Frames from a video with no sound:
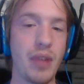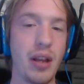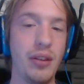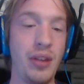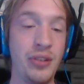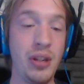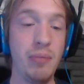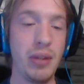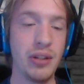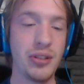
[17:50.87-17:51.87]
that didn't
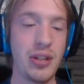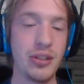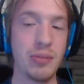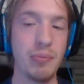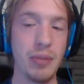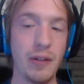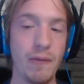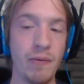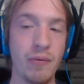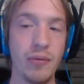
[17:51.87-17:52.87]
make sense to me.
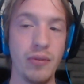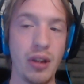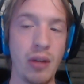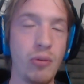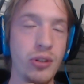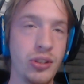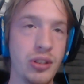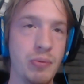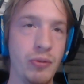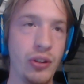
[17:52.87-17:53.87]
I watched
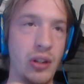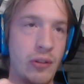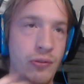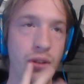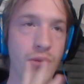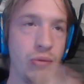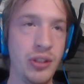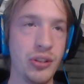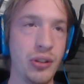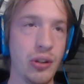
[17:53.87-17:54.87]
this movie like a few
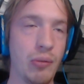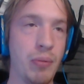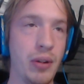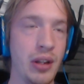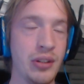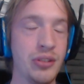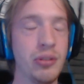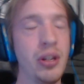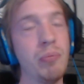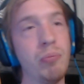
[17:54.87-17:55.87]
weeks ago, but I still
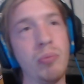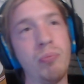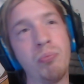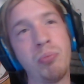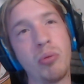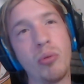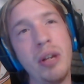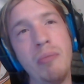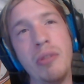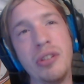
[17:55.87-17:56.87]
can pretty
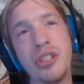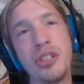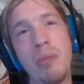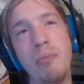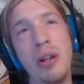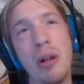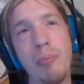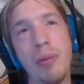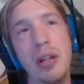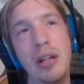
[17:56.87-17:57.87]
much sum it
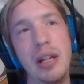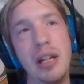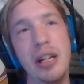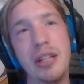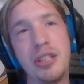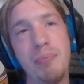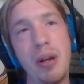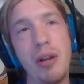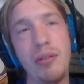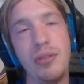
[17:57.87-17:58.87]
up. It's
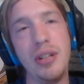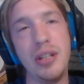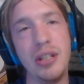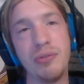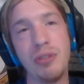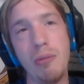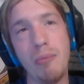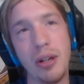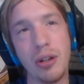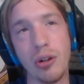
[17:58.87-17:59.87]
about these
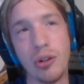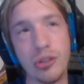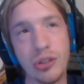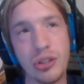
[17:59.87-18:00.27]
filmmakers.